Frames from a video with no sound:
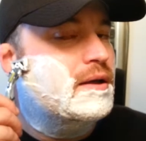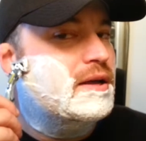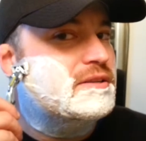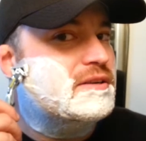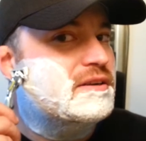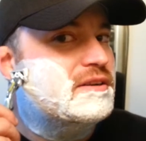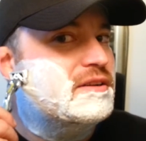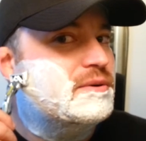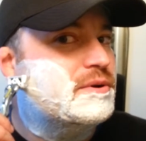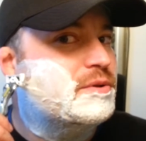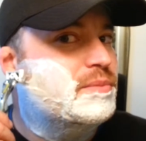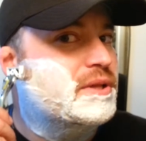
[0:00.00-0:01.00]
it's hard to
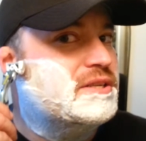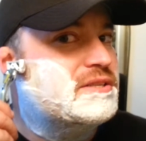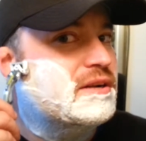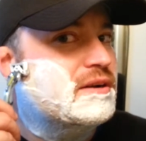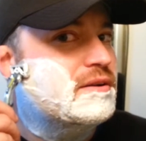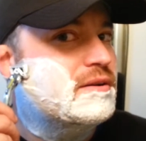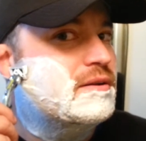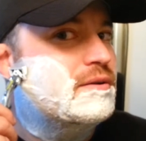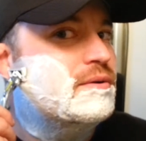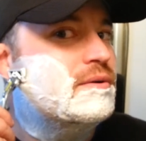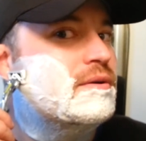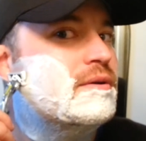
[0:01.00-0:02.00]
tell where the blades start.
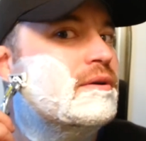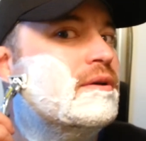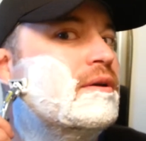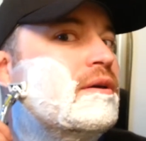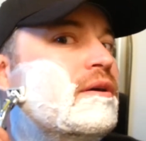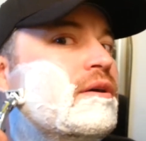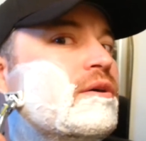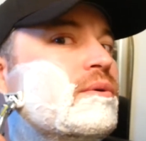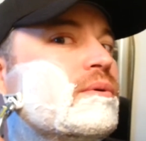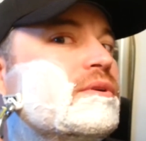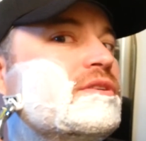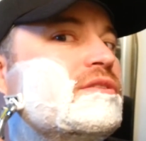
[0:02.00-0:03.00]

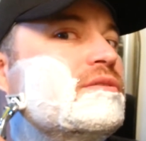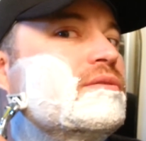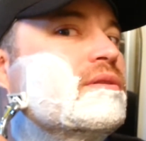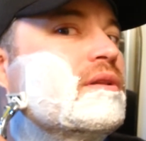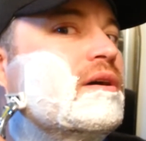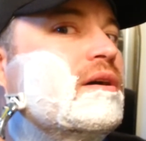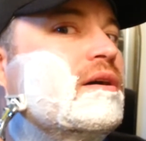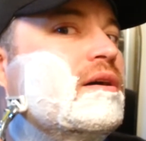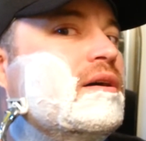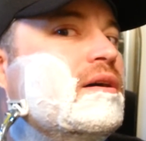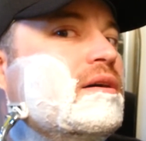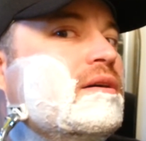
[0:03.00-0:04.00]
We'll just do
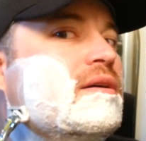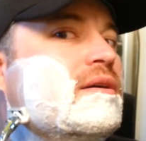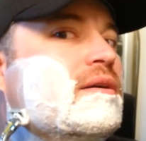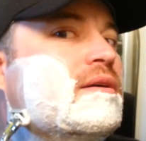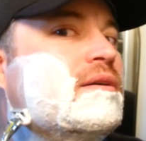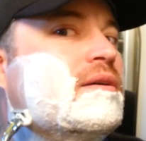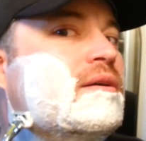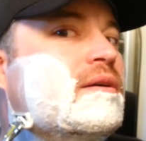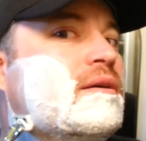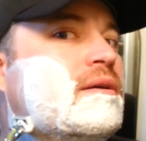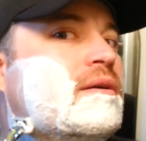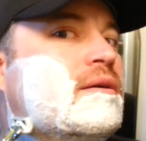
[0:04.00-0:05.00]
long,
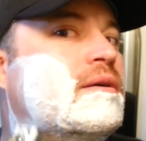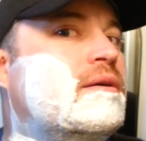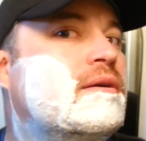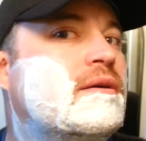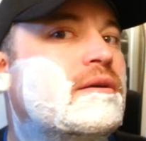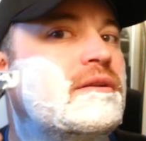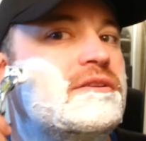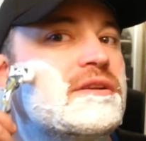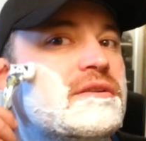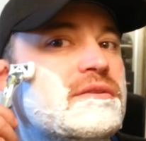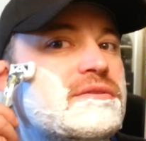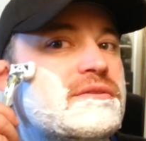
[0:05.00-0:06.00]

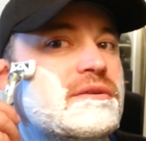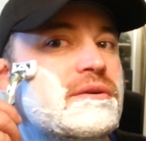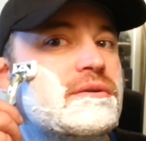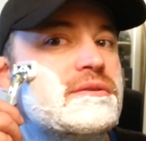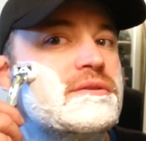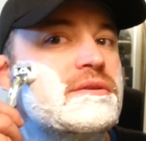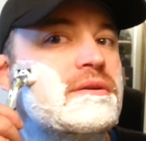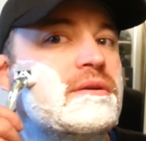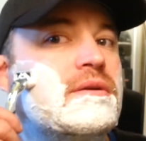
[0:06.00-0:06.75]
gentle strokes